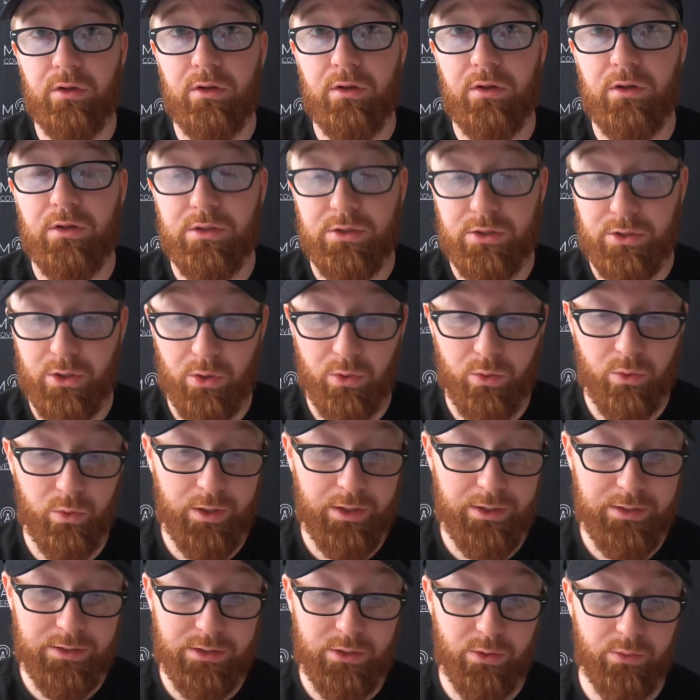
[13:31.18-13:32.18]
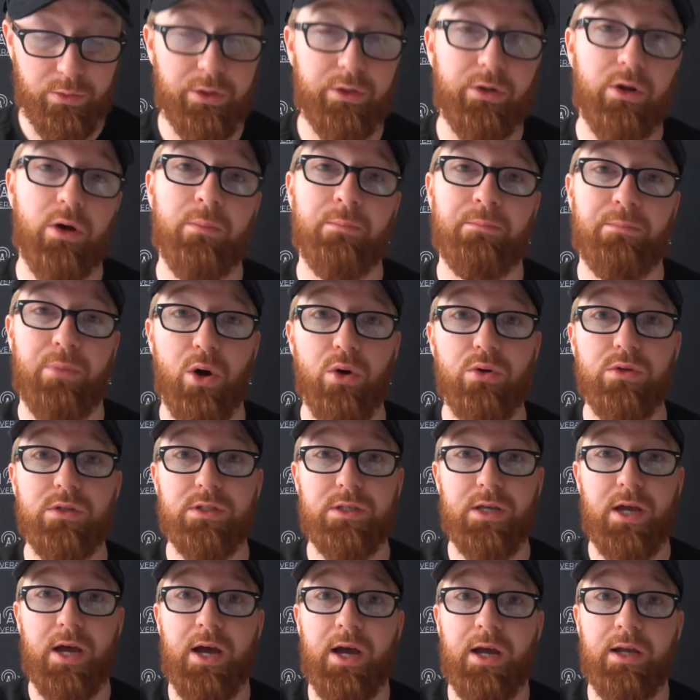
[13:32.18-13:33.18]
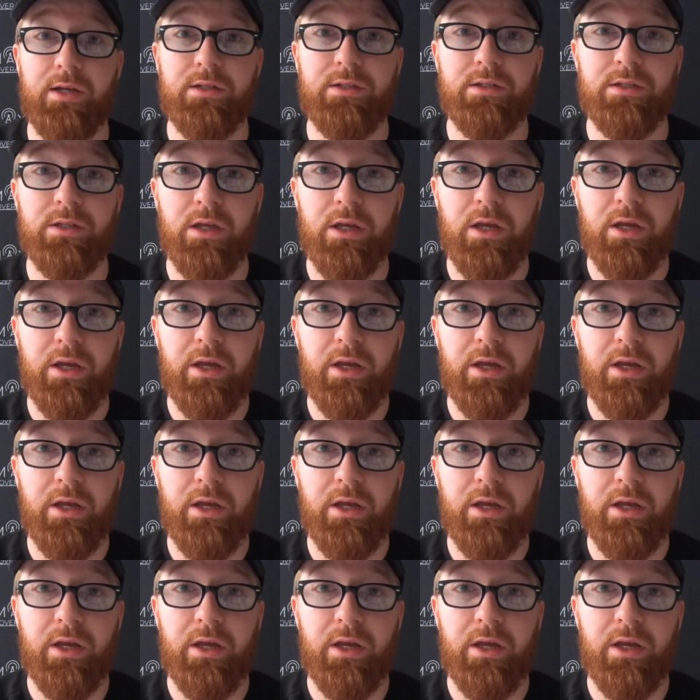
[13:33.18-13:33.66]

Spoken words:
So he's doing it on both sides.